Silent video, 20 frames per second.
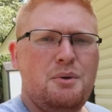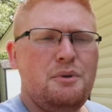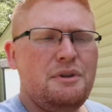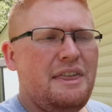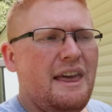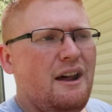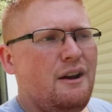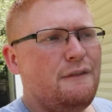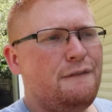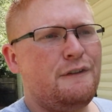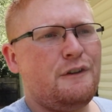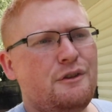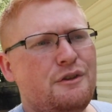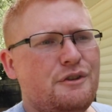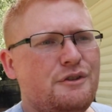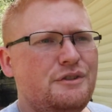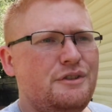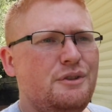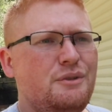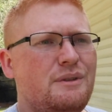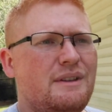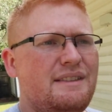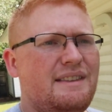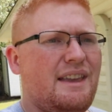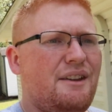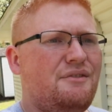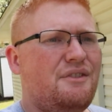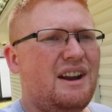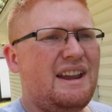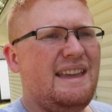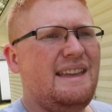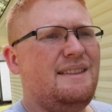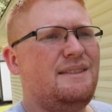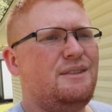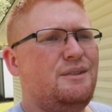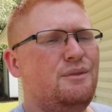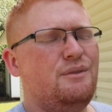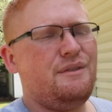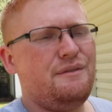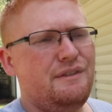But without a further ado, let's get right
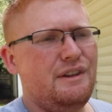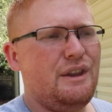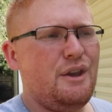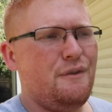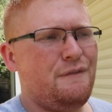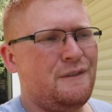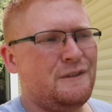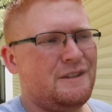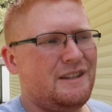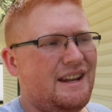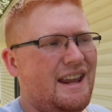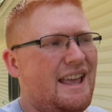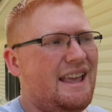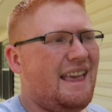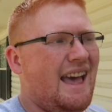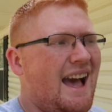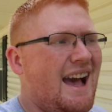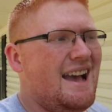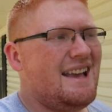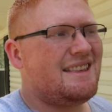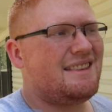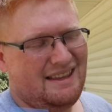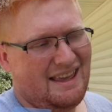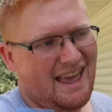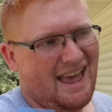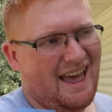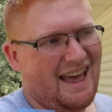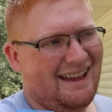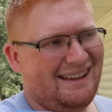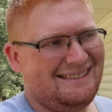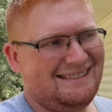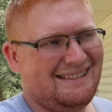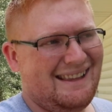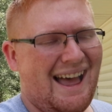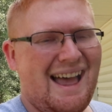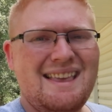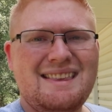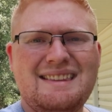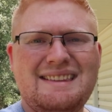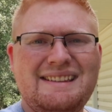into the video for today guys. Yeah,
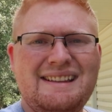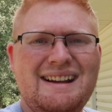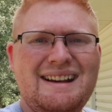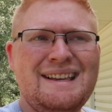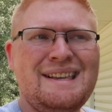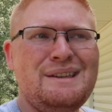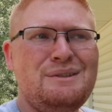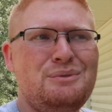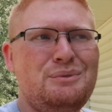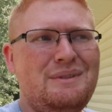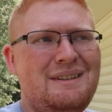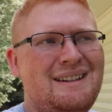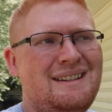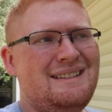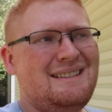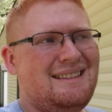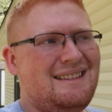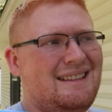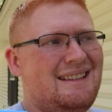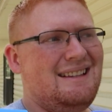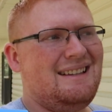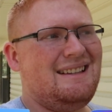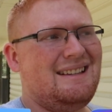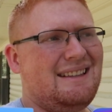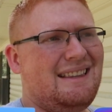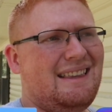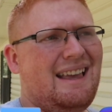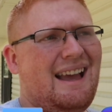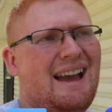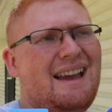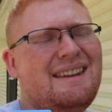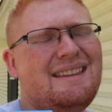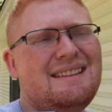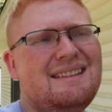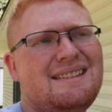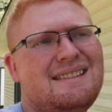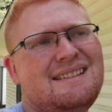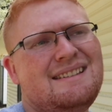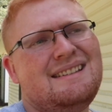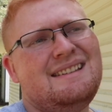last night was uh, kinda
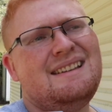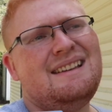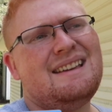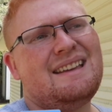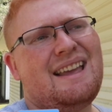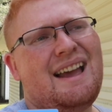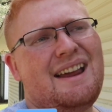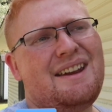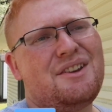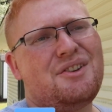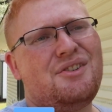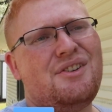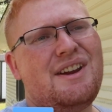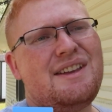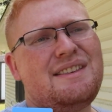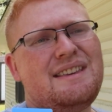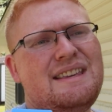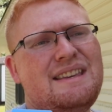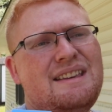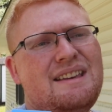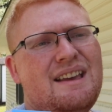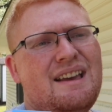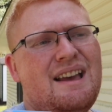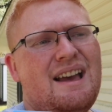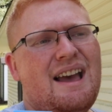kinda crazy.